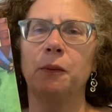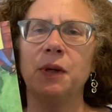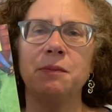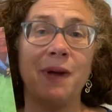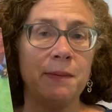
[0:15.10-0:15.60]

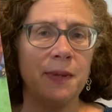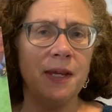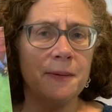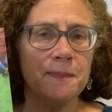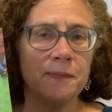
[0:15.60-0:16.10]
Written by
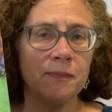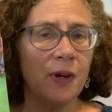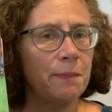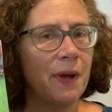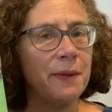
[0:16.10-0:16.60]
me,
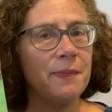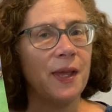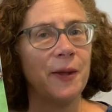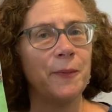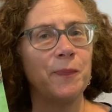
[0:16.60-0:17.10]
read by
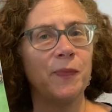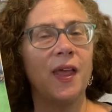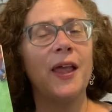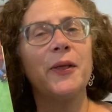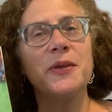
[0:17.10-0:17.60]
me,
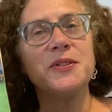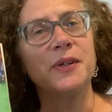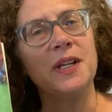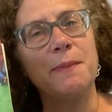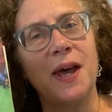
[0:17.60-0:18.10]

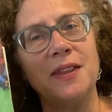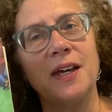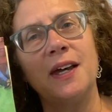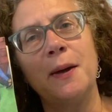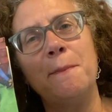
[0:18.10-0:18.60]
illustrated by
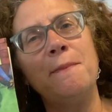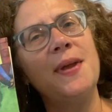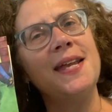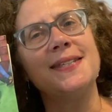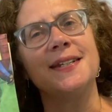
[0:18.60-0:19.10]
the
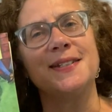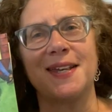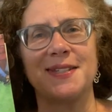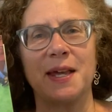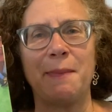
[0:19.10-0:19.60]
amazing
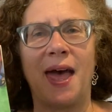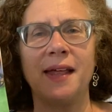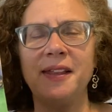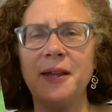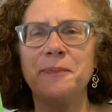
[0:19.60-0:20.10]
Jessixa
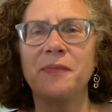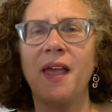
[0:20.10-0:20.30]
Bagley,